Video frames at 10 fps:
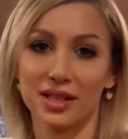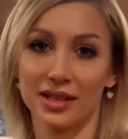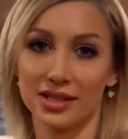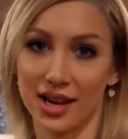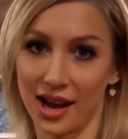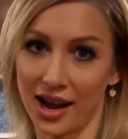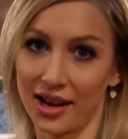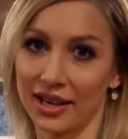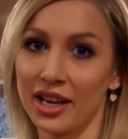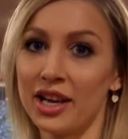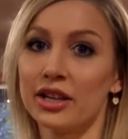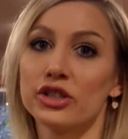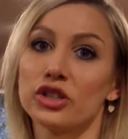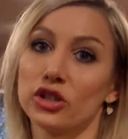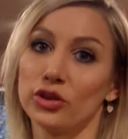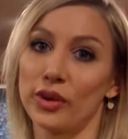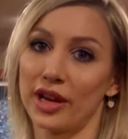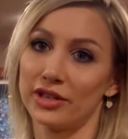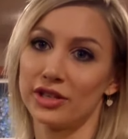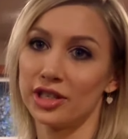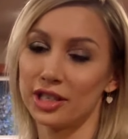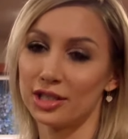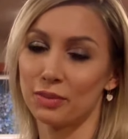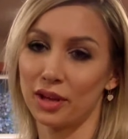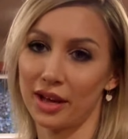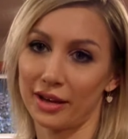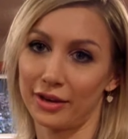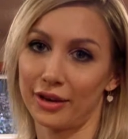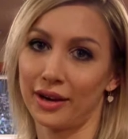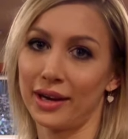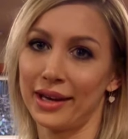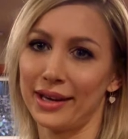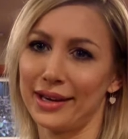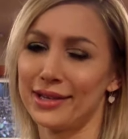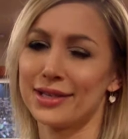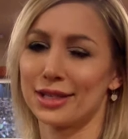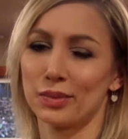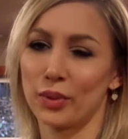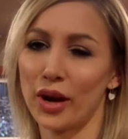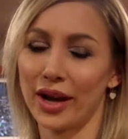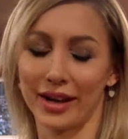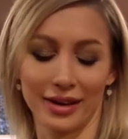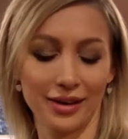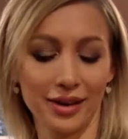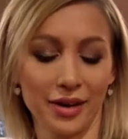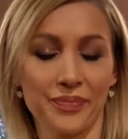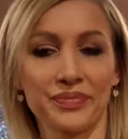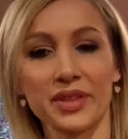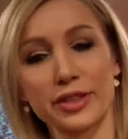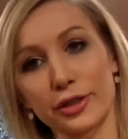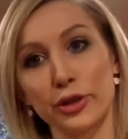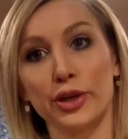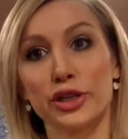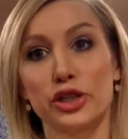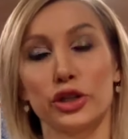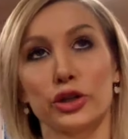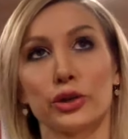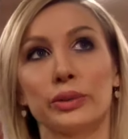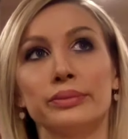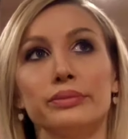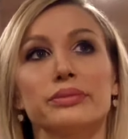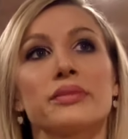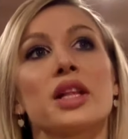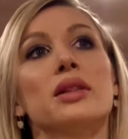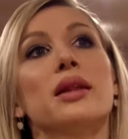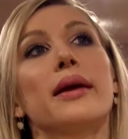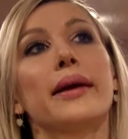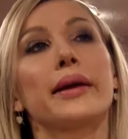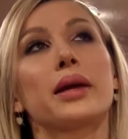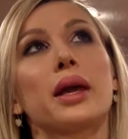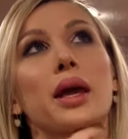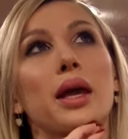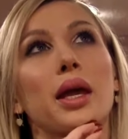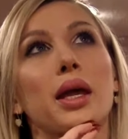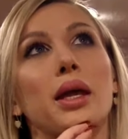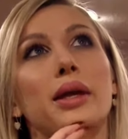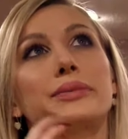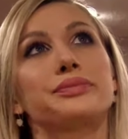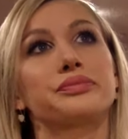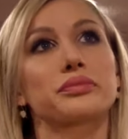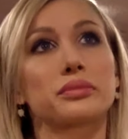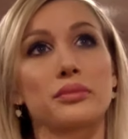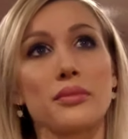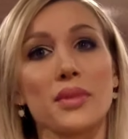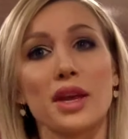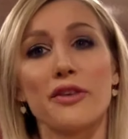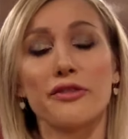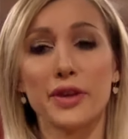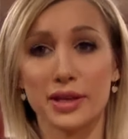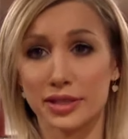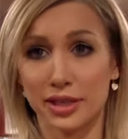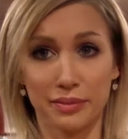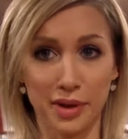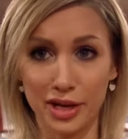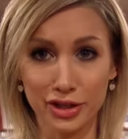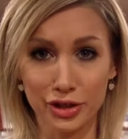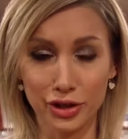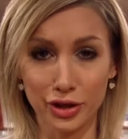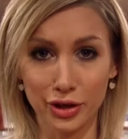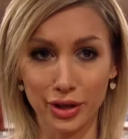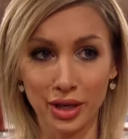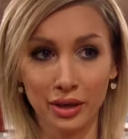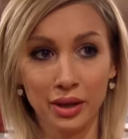things to add to a cheese platter is a spread. So you could do like a fancy mustard.